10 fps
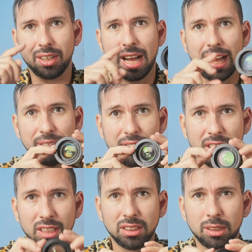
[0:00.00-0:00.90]
I've
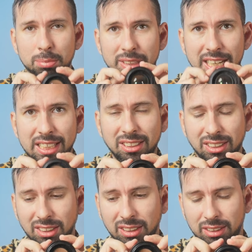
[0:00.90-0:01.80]
done some
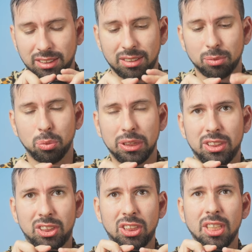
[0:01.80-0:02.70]
tests
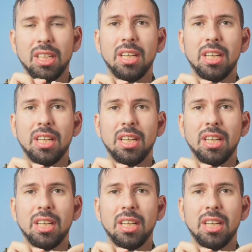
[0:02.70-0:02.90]
which